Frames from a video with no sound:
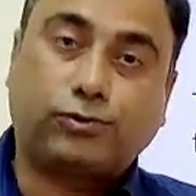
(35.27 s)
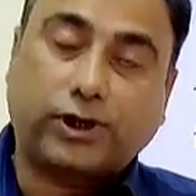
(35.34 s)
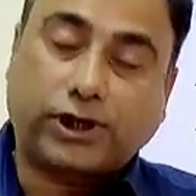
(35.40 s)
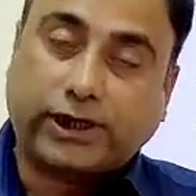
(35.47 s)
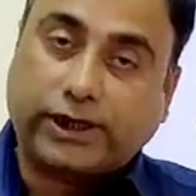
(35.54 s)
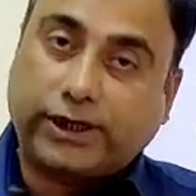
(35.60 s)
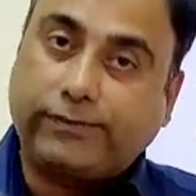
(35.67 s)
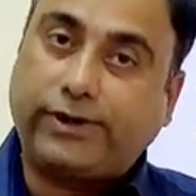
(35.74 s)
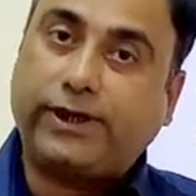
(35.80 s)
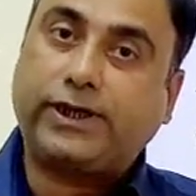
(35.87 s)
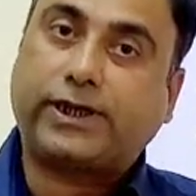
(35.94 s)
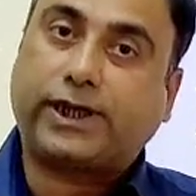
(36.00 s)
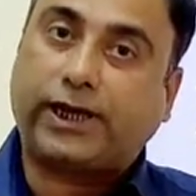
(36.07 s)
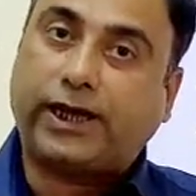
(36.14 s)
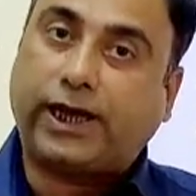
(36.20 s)
to the
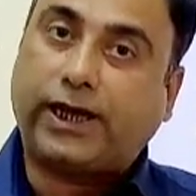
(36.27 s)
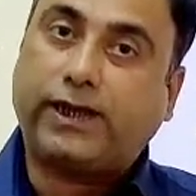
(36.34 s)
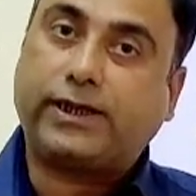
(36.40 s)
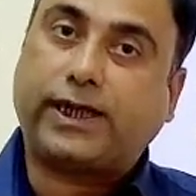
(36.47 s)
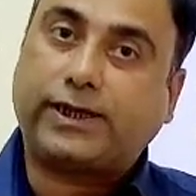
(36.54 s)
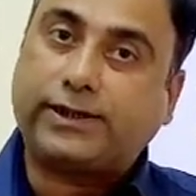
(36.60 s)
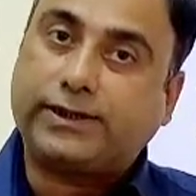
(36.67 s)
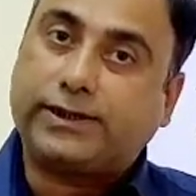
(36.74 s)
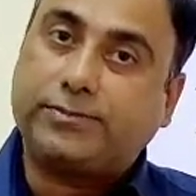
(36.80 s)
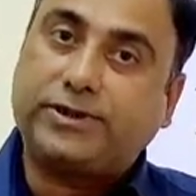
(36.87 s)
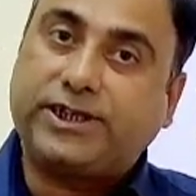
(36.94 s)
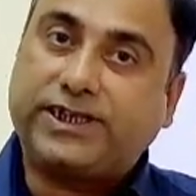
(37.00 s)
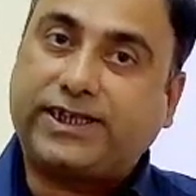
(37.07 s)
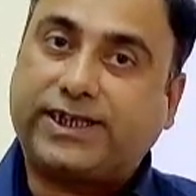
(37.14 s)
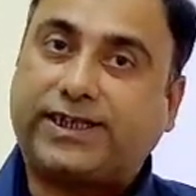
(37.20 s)
given care, that is
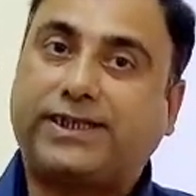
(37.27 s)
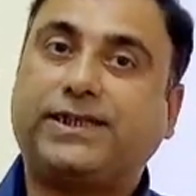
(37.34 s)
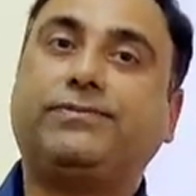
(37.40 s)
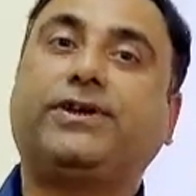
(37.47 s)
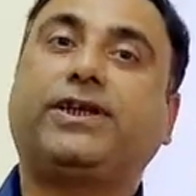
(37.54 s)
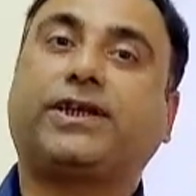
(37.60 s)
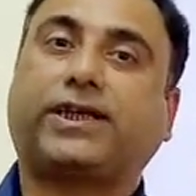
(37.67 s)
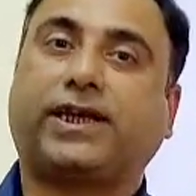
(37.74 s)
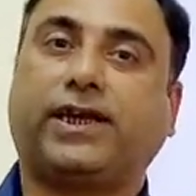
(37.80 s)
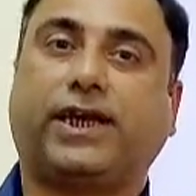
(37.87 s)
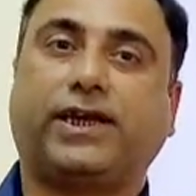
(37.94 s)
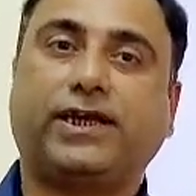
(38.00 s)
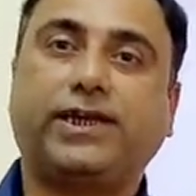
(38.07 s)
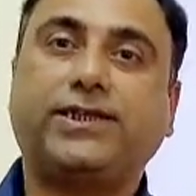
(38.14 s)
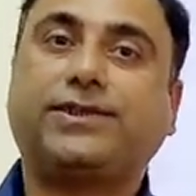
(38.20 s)
immediate given care.